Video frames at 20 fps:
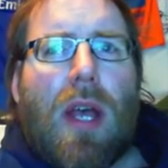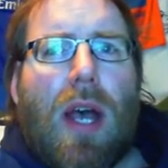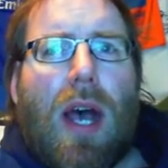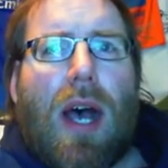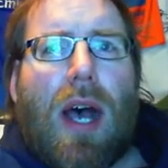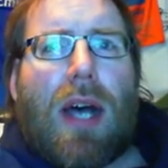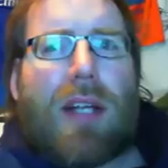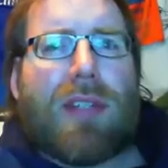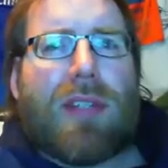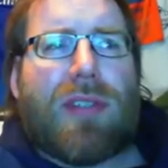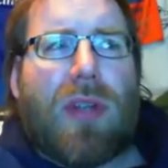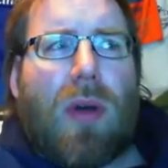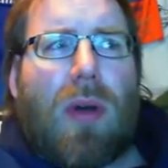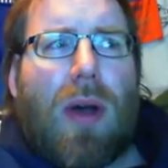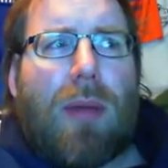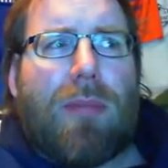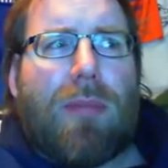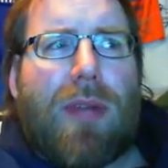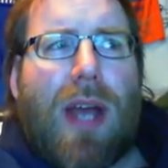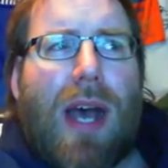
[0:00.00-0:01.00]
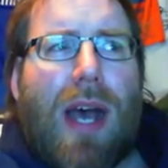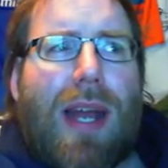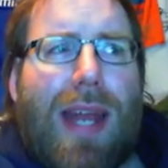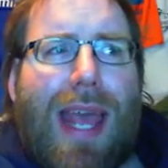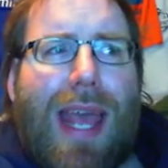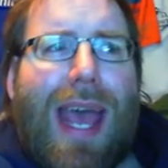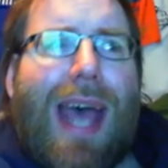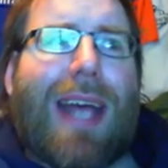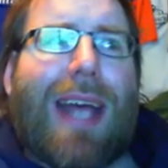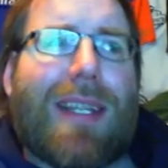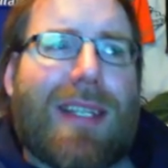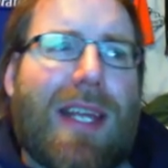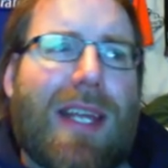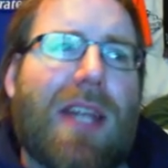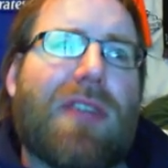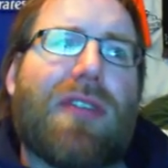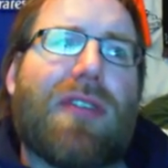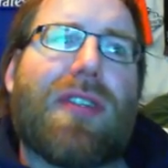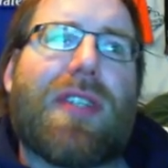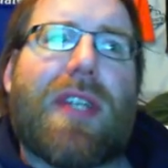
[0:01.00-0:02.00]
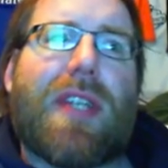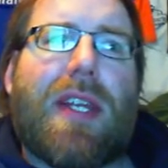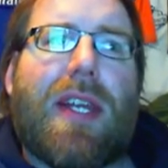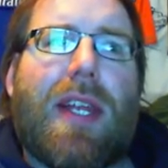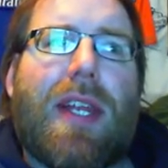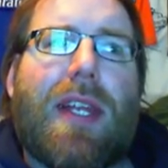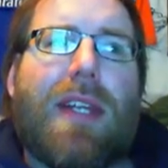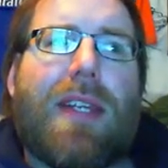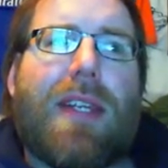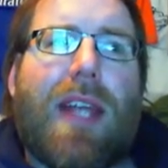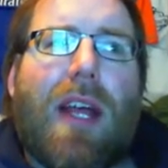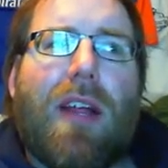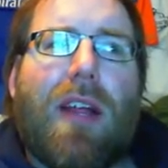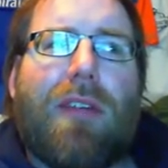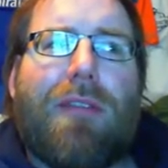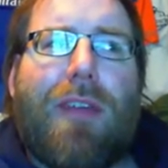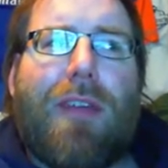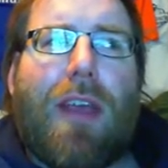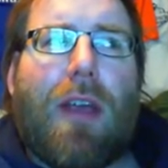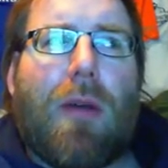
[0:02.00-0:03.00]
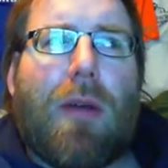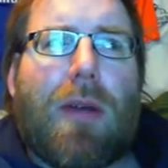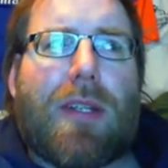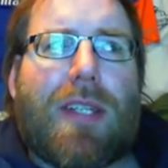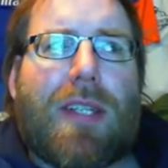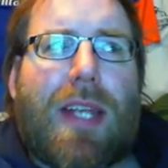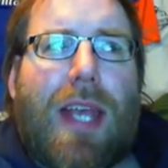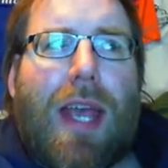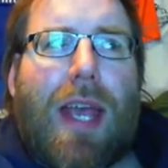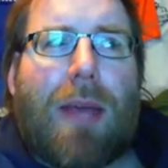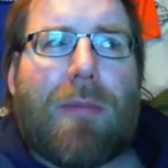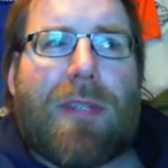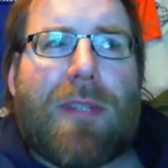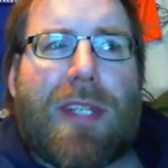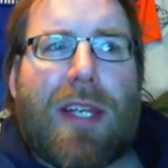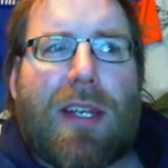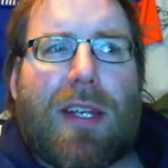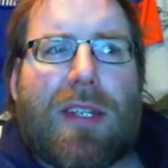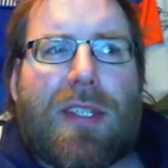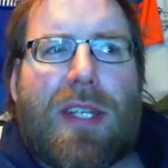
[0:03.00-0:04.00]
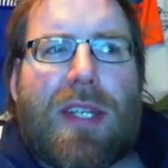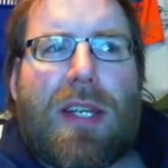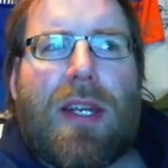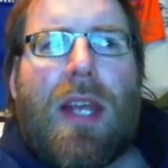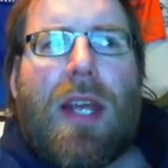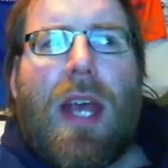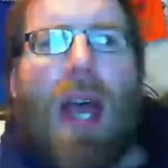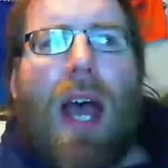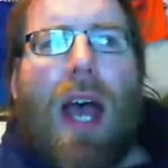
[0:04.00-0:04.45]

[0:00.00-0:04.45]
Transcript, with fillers: Uh, so I'm not as interested in Deulofeu as I am Sigurdsson.